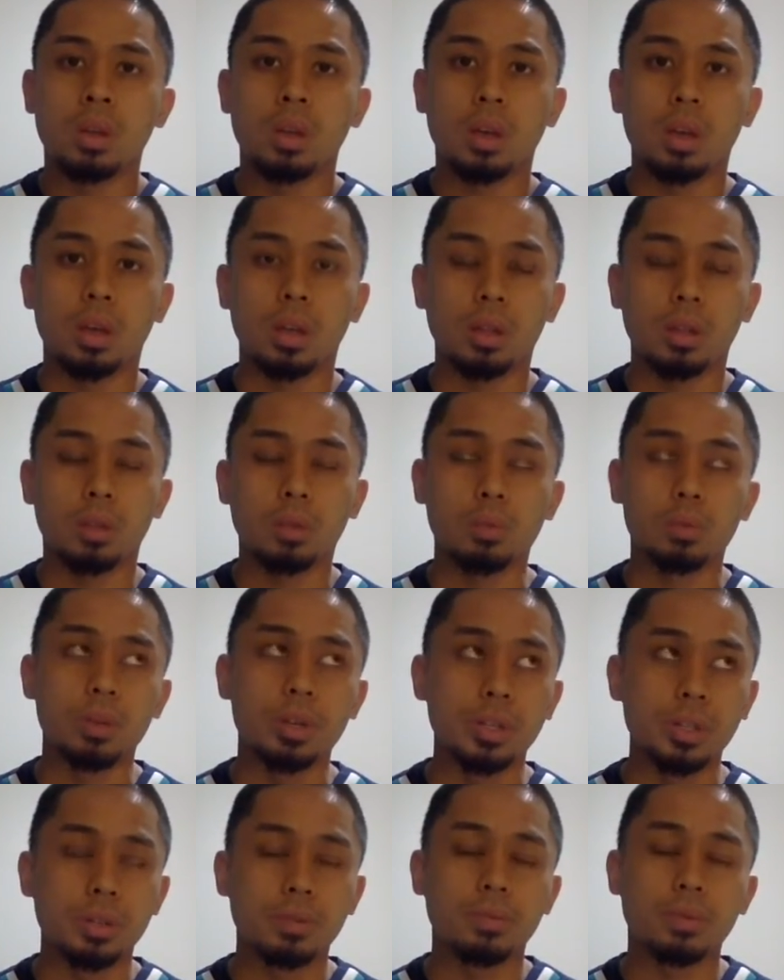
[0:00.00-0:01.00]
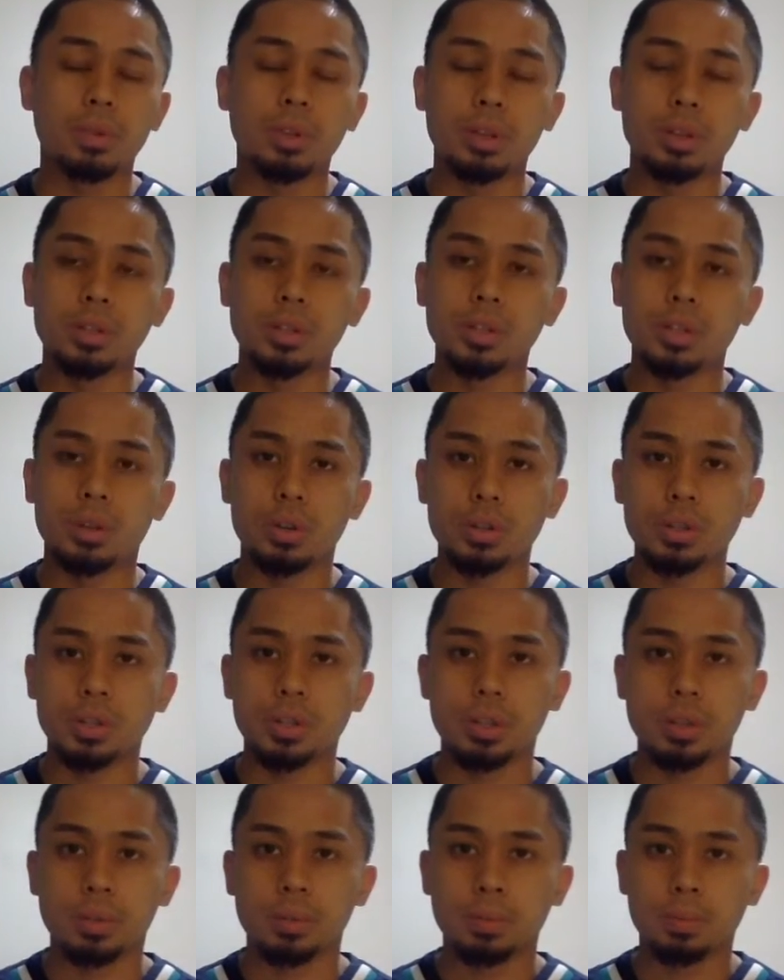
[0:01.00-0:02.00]
and the reason for the
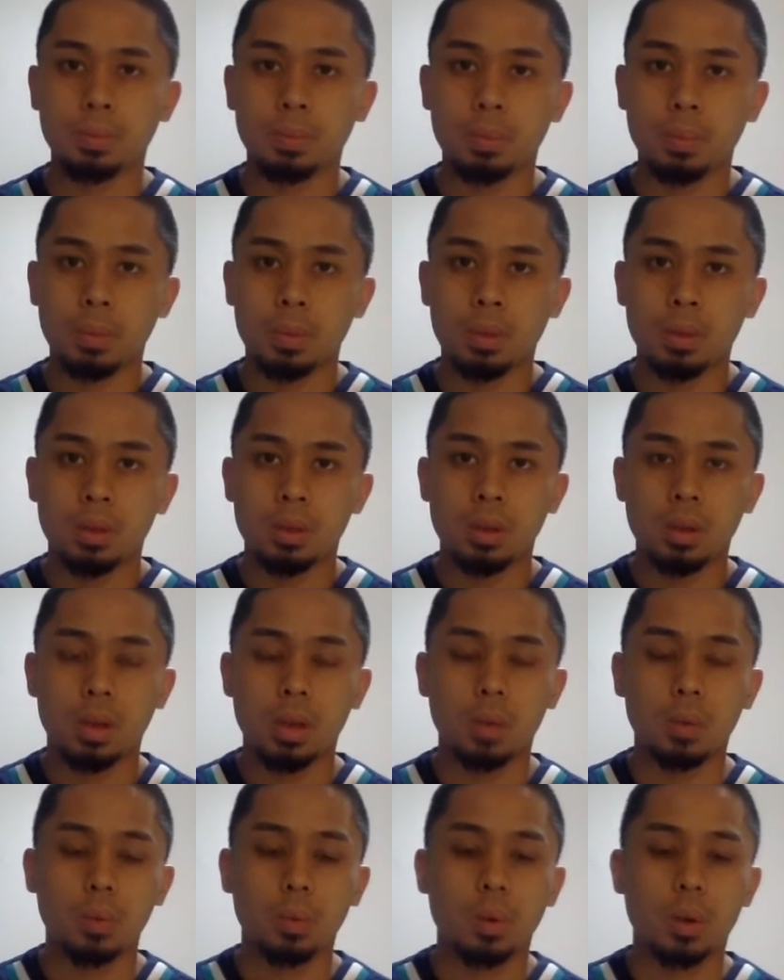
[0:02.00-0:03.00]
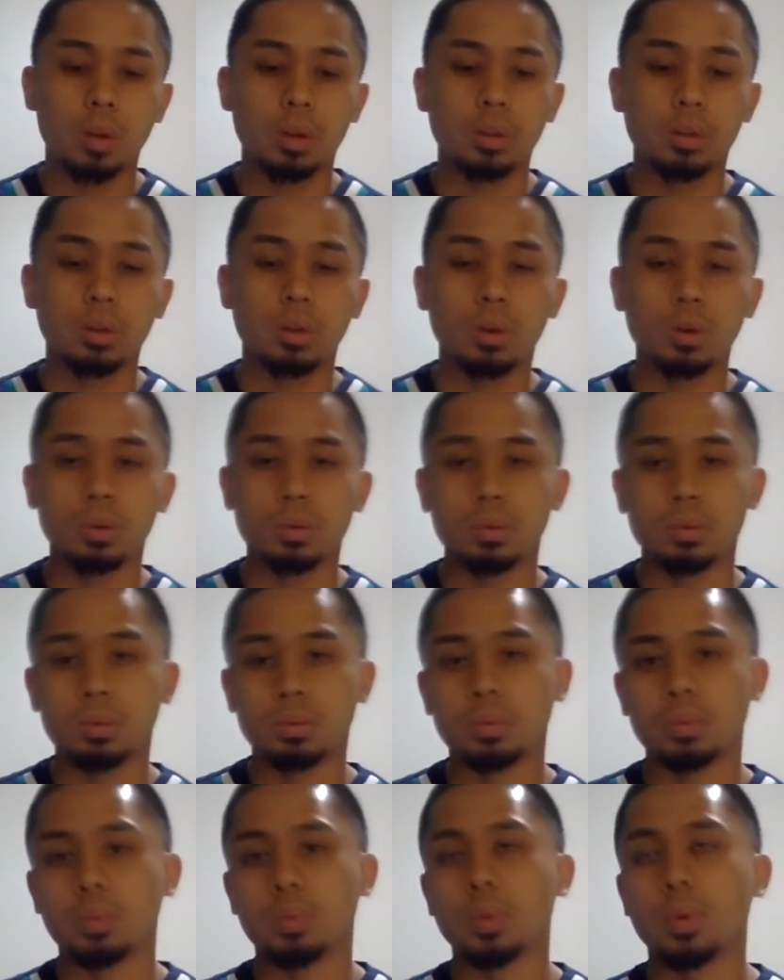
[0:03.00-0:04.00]
insertion, and we want to
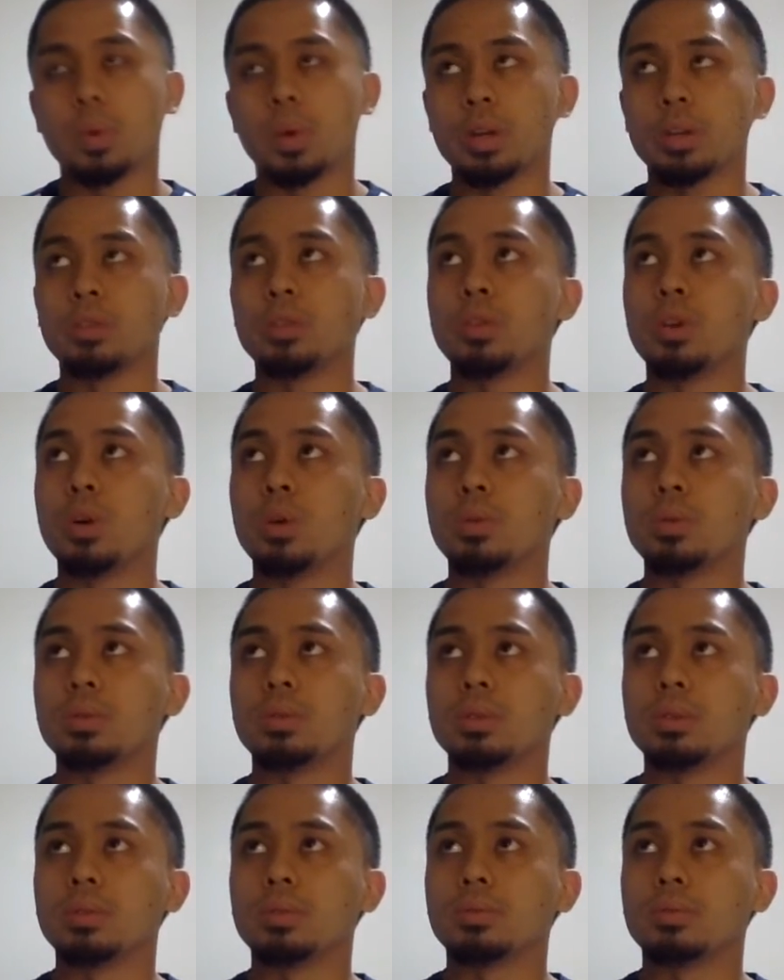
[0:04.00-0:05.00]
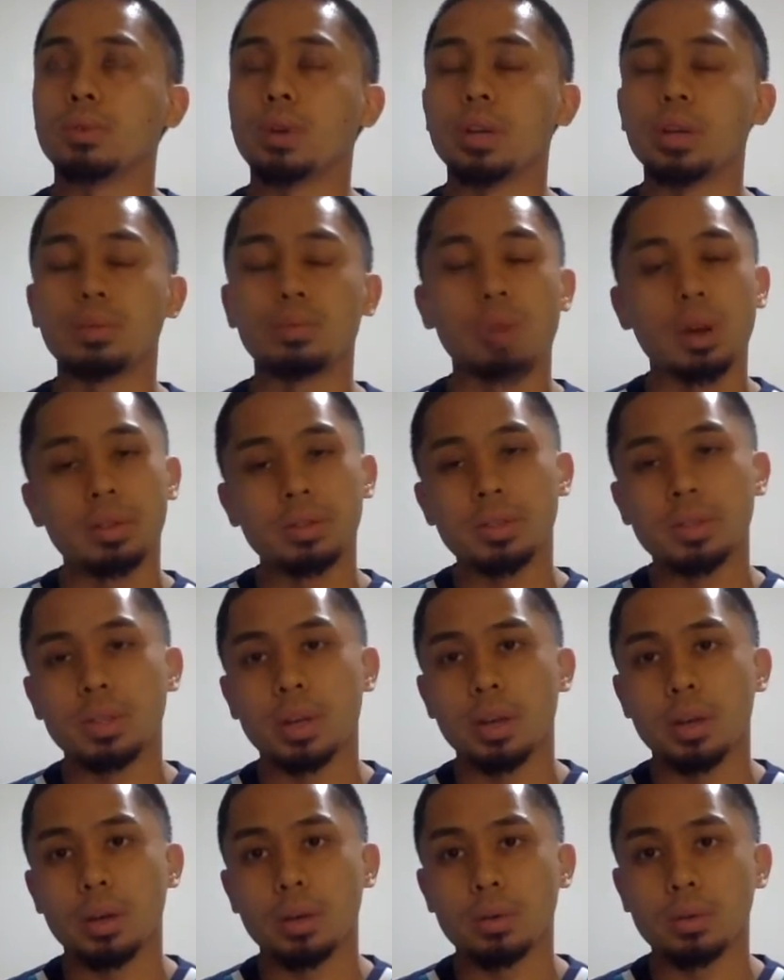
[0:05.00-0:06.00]
note for any breath
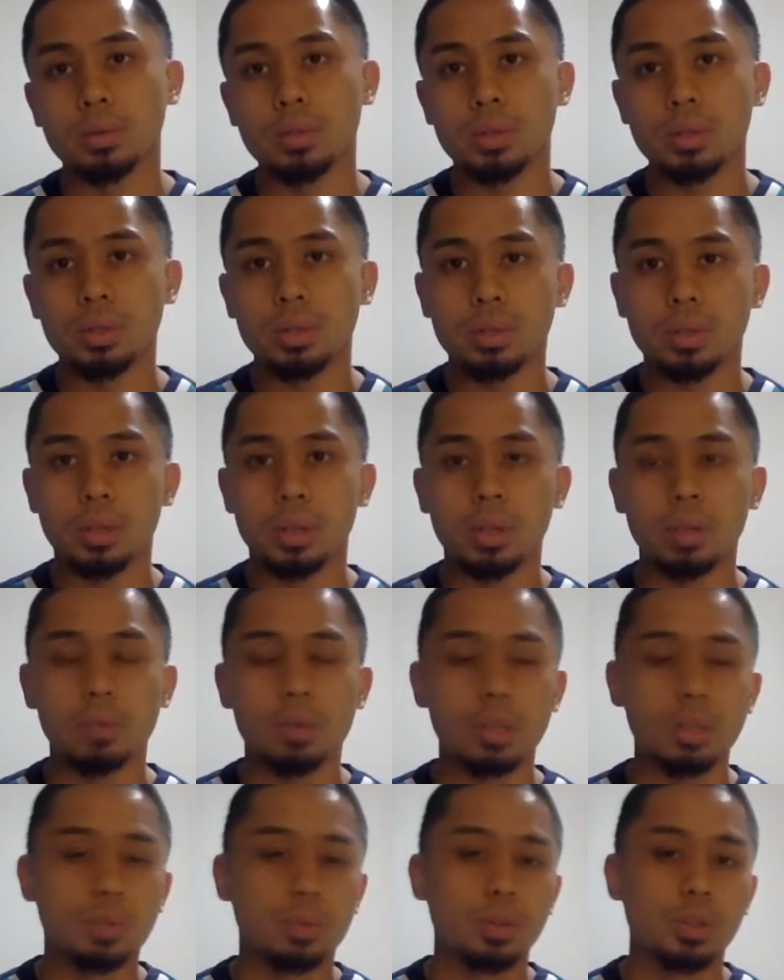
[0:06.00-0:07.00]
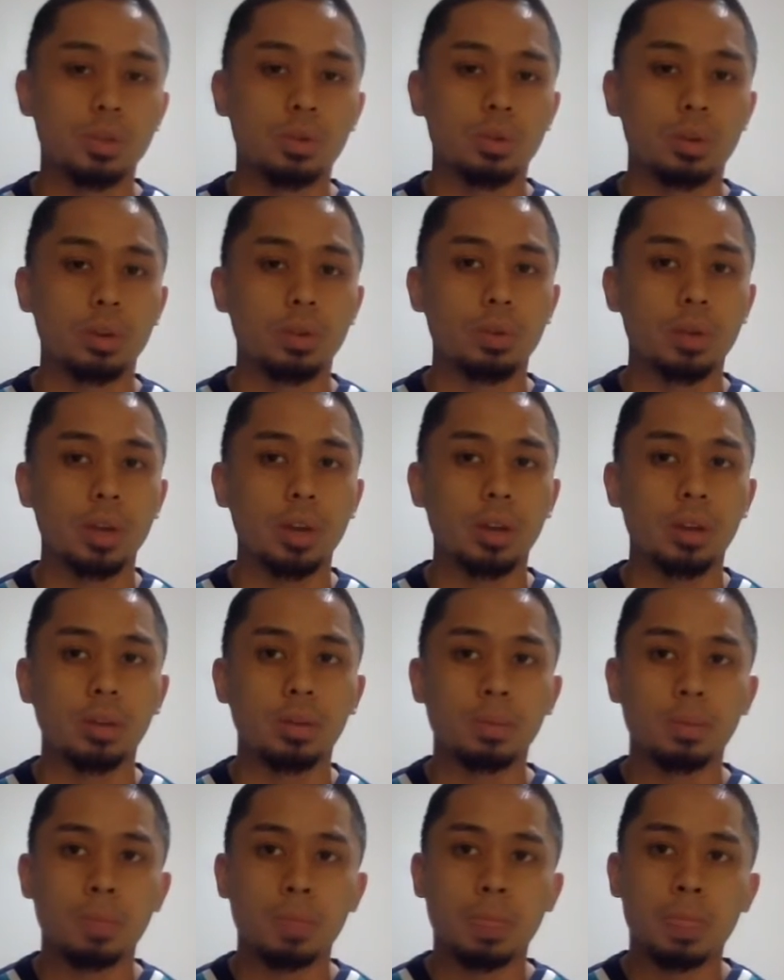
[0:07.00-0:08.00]
sounds, any respiratory rate,
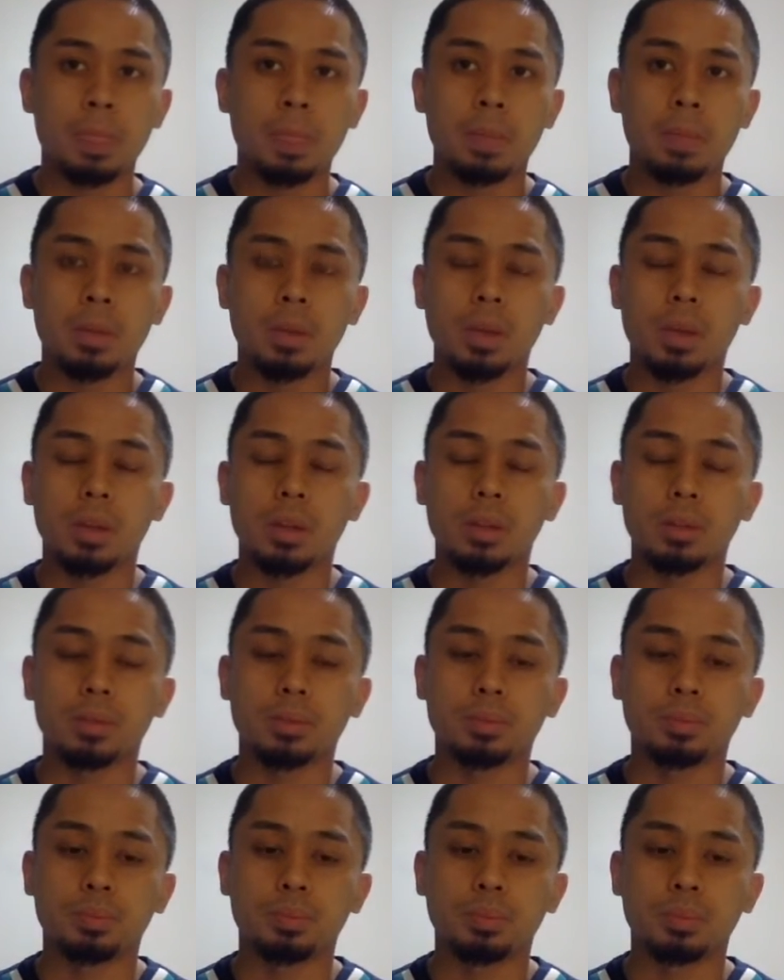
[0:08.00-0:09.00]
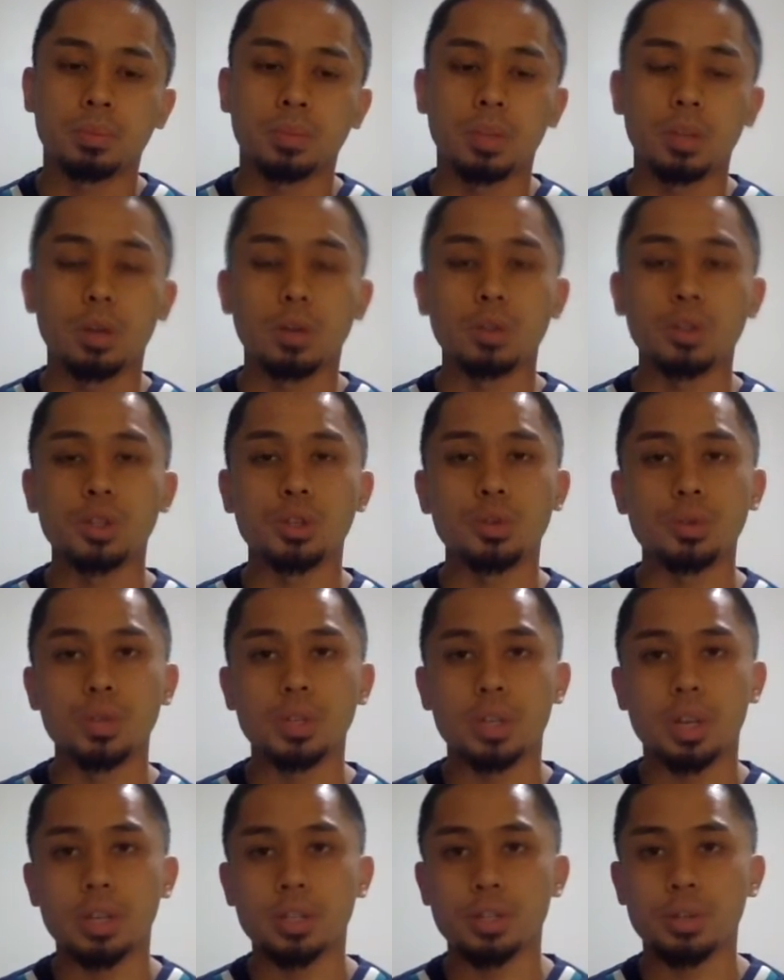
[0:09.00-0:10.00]
and the O2
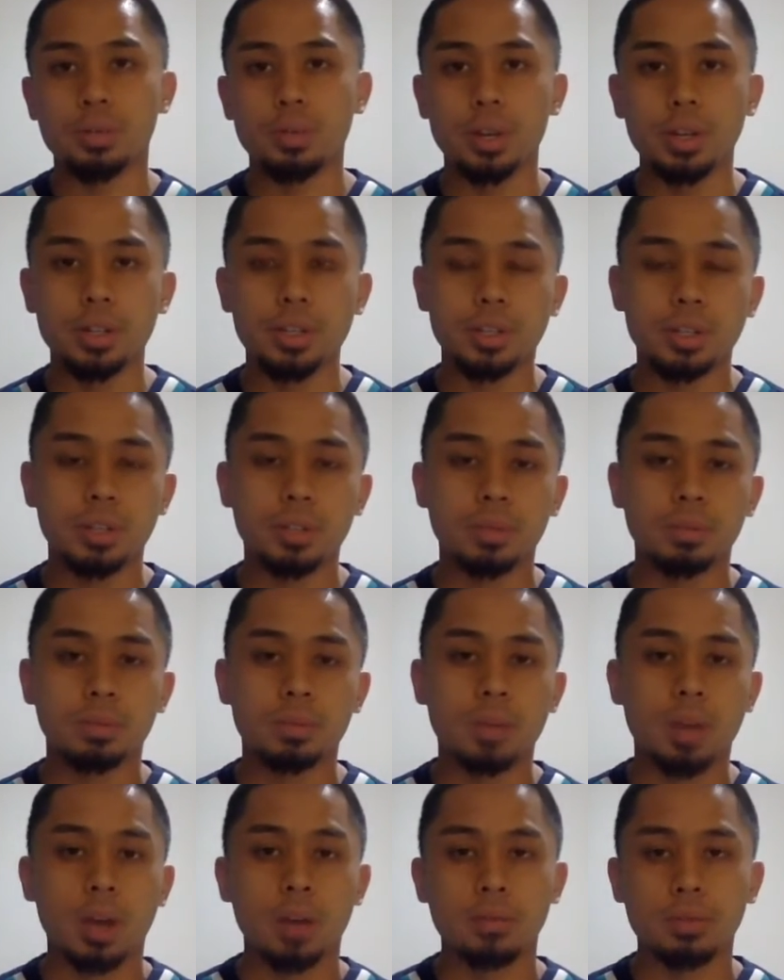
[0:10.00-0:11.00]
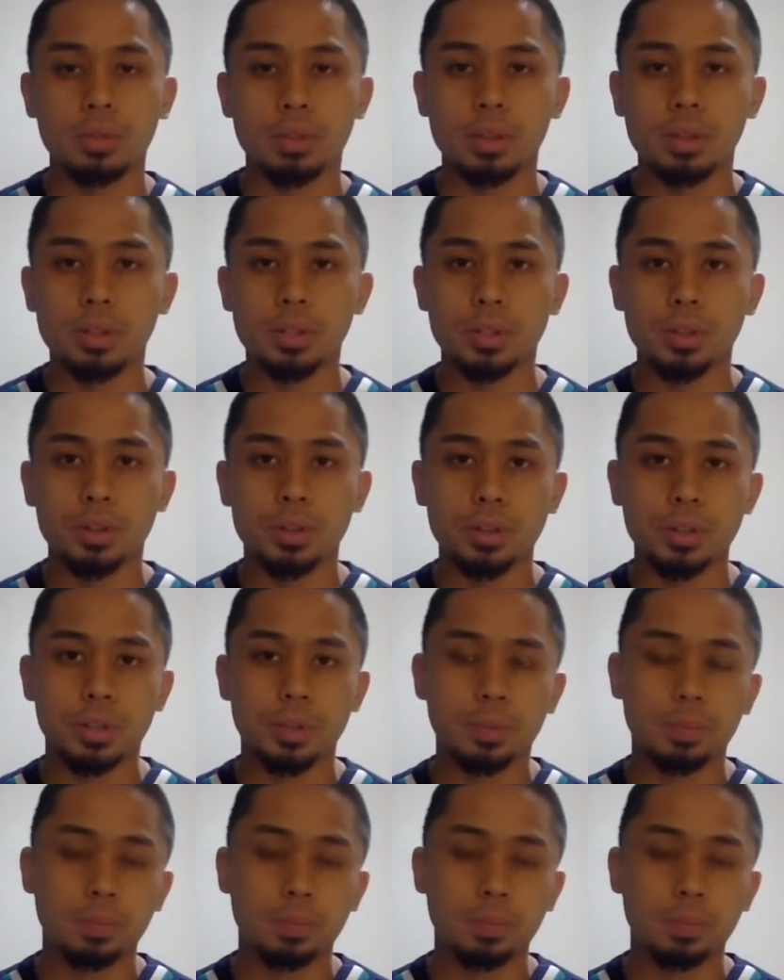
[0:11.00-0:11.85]
saturation after the insertion.